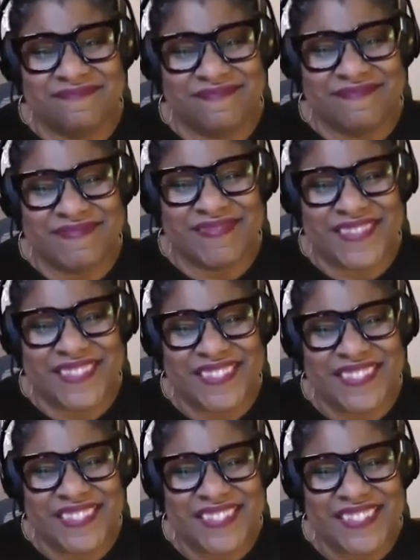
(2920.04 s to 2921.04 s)

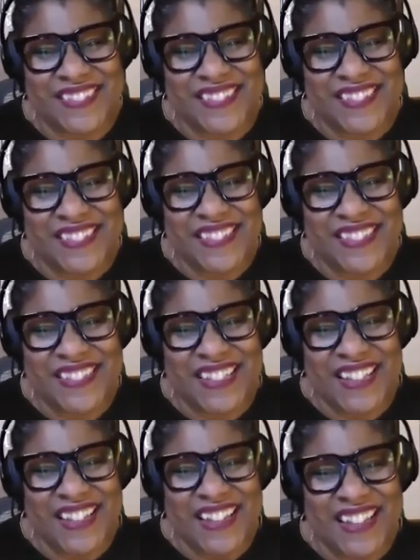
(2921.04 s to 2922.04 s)

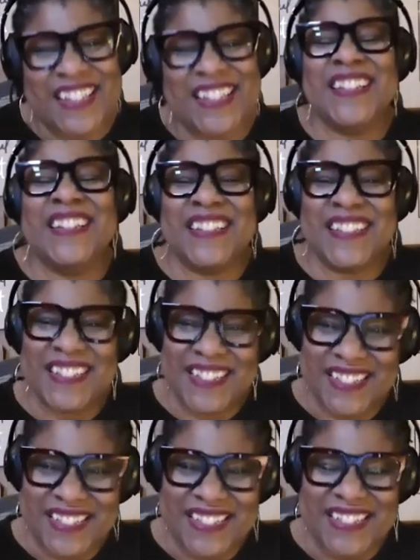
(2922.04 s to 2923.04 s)

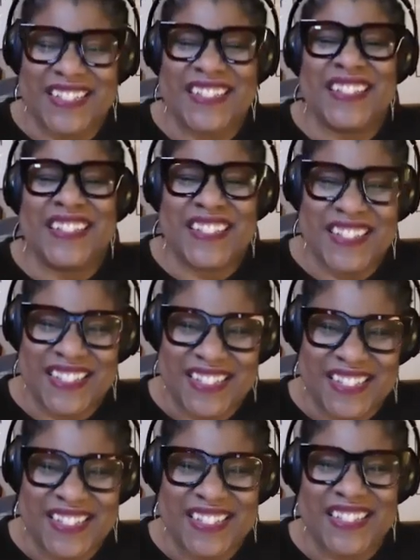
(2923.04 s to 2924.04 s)

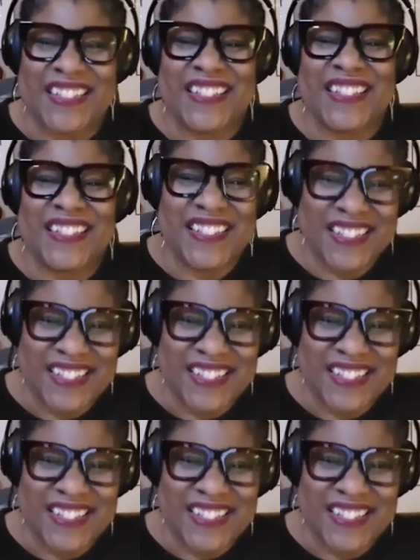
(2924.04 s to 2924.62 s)
(silent)